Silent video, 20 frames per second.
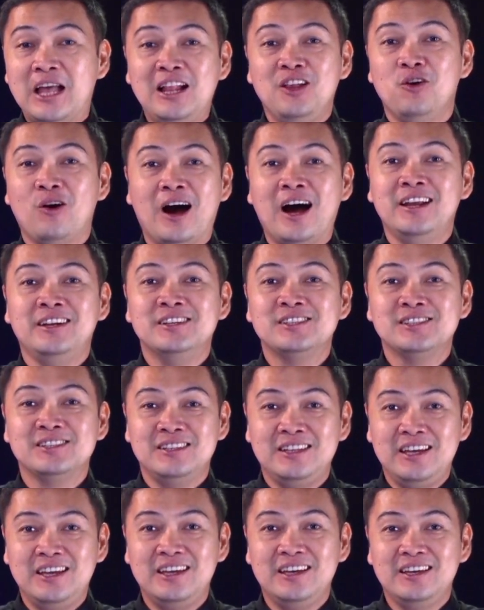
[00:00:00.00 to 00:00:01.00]
And to tell you
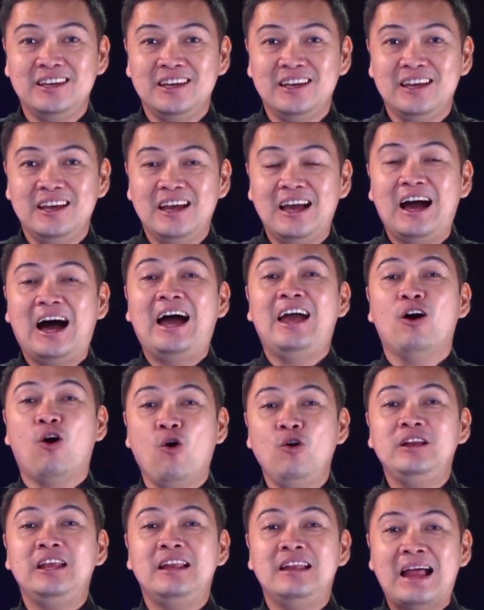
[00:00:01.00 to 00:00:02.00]
honestly,
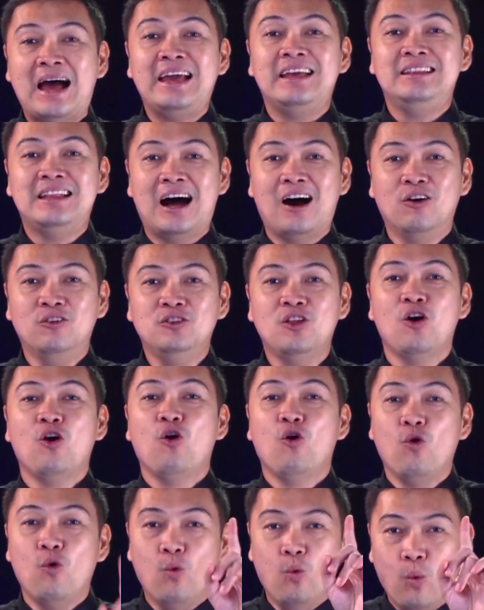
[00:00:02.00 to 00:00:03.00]
I only lie
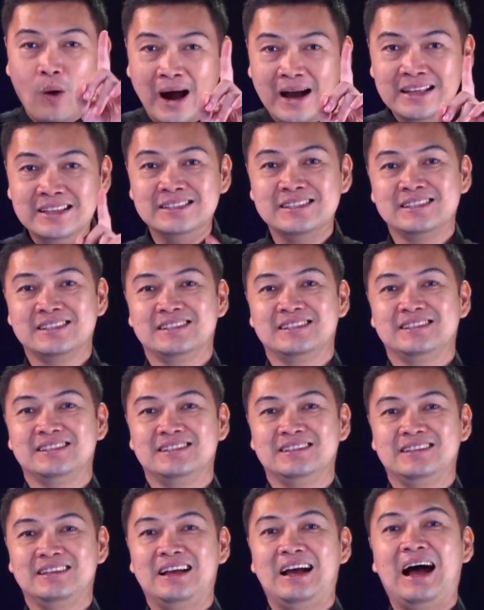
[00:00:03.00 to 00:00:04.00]
down
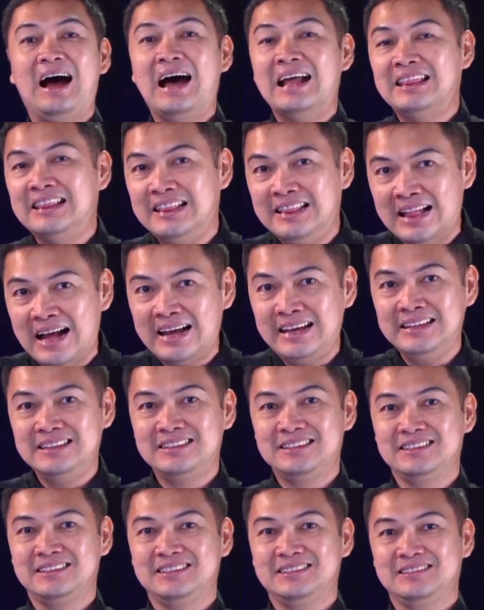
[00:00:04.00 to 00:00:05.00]
once at
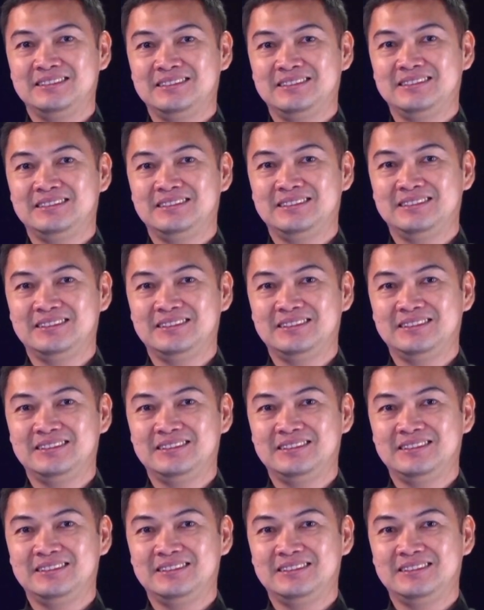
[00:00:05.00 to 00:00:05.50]
night.